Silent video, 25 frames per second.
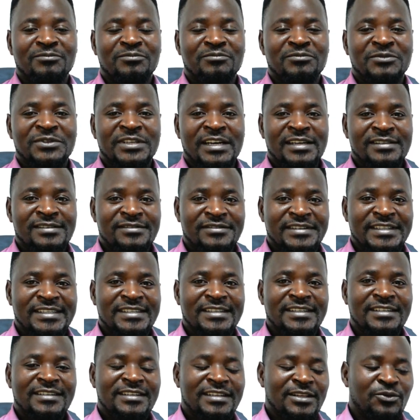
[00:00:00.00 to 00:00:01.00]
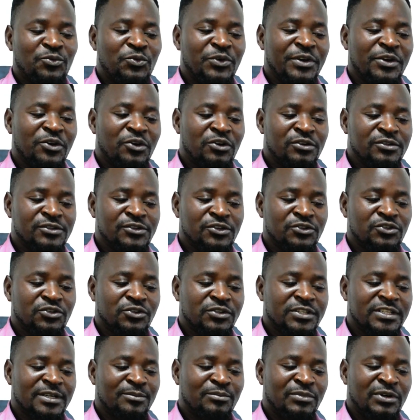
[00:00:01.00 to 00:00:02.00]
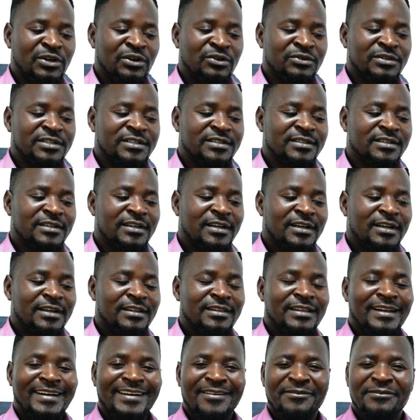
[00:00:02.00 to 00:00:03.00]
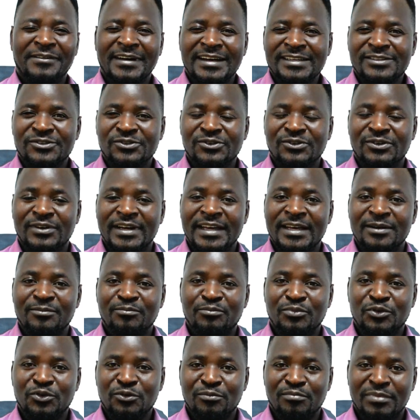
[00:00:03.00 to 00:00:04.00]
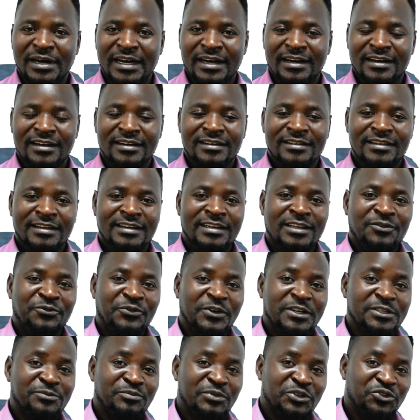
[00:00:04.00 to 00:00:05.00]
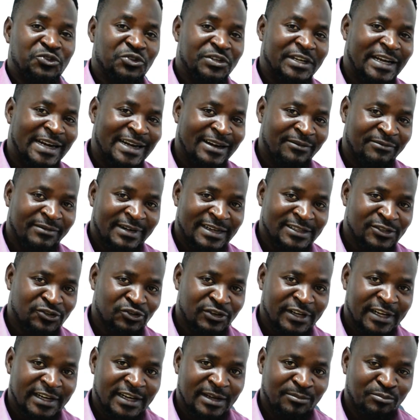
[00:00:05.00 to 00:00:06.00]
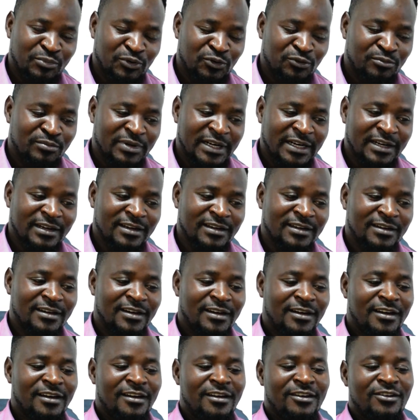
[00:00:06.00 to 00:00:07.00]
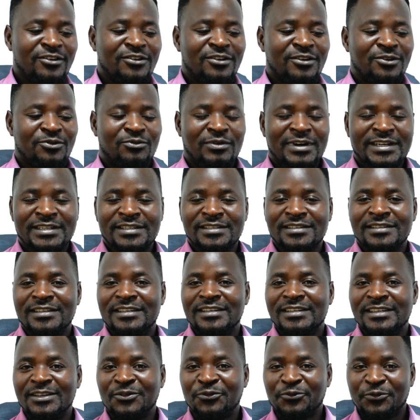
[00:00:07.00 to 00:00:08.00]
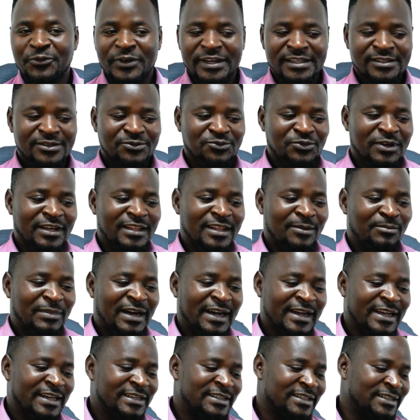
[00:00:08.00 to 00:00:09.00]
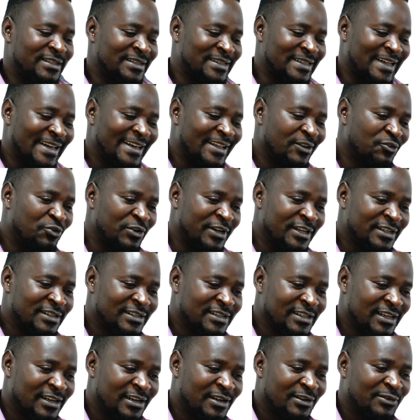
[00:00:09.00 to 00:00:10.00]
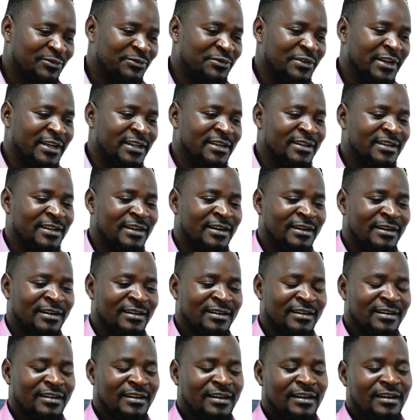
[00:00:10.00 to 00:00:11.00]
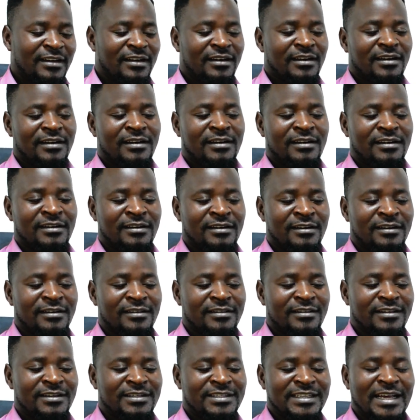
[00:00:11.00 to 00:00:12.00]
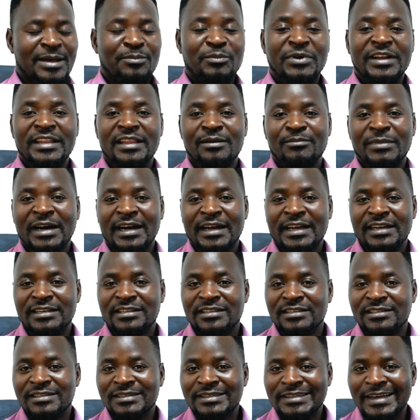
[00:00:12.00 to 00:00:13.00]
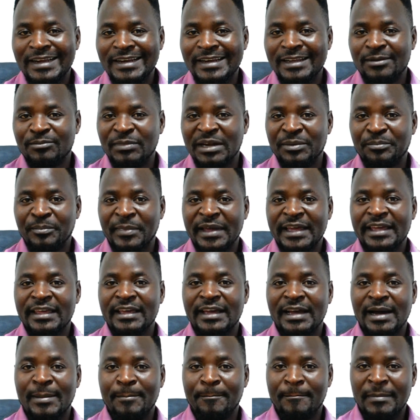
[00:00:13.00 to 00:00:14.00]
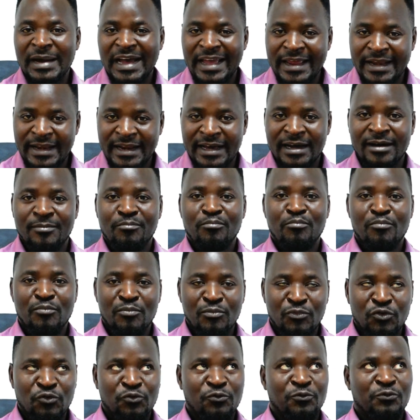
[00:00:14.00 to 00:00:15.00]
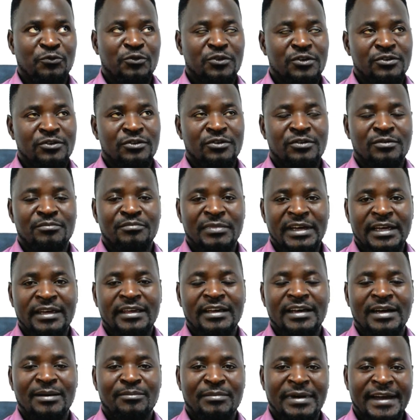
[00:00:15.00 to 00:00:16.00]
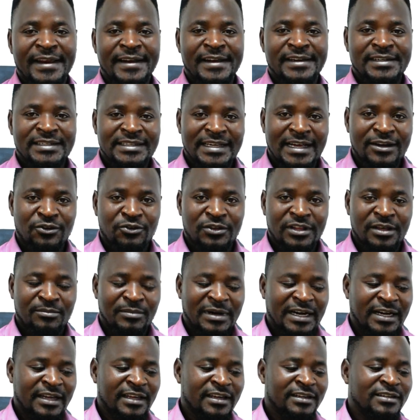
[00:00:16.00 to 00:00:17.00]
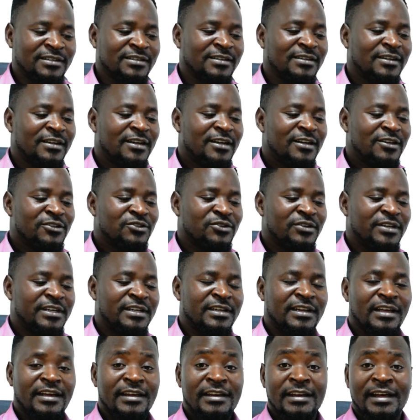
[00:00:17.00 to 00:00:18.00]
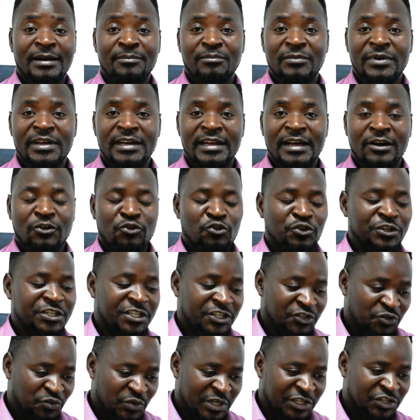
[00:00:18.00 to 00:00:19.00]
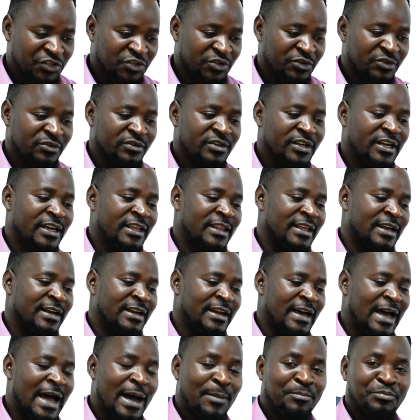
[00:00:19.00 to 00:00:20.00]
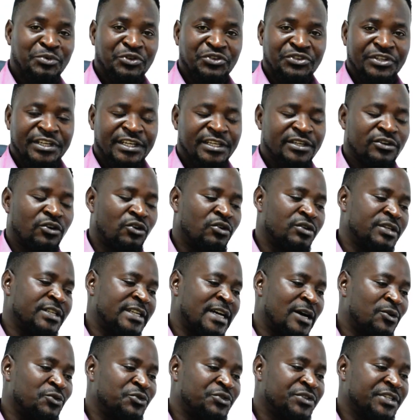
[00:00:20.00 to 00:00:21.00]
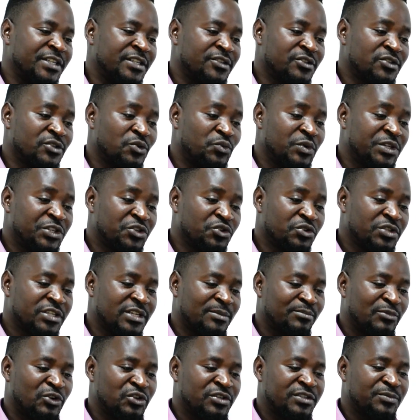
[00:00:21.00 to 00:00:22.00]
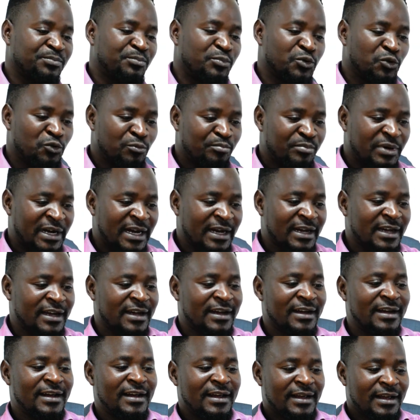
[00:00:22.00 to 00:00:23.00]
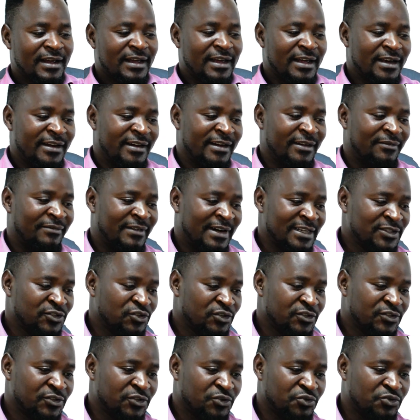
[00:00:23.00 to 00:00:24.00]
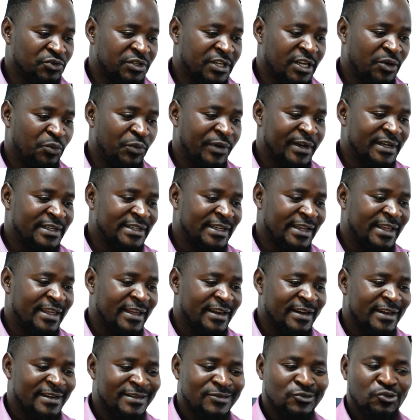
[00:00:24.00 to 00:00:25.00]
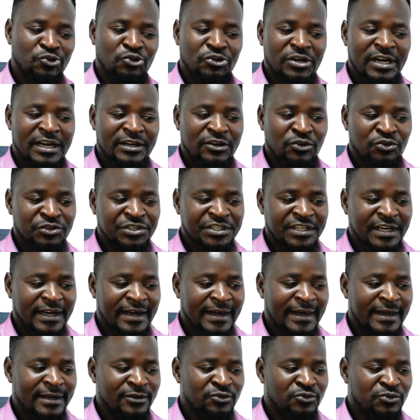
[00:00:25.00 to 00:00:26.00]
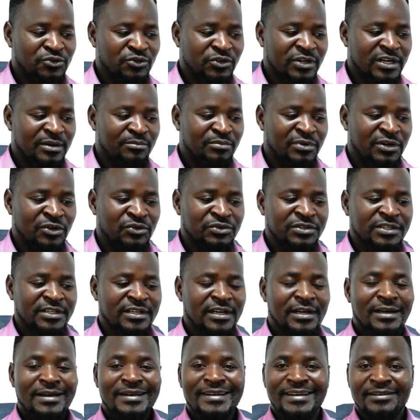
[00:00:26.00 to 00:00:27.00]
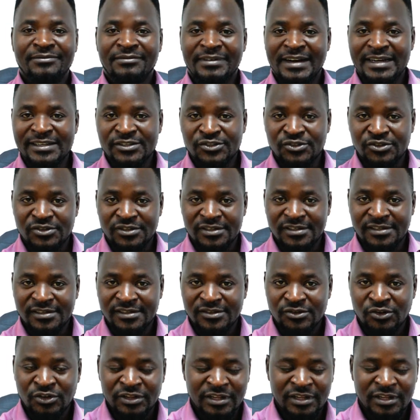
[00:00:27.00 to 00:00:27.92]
just recently we also talked about the reversal and pullback, the difference between a reversal and a pullback. You know, what is the difference where the market is turning on itself and the time when the market is turning but making a minor move, making a minor turn on the market. So in a continuation, either an uptrend or downtrend. So we talked about pullback and reversal. So today we are taking a notch higher to talk about reversals on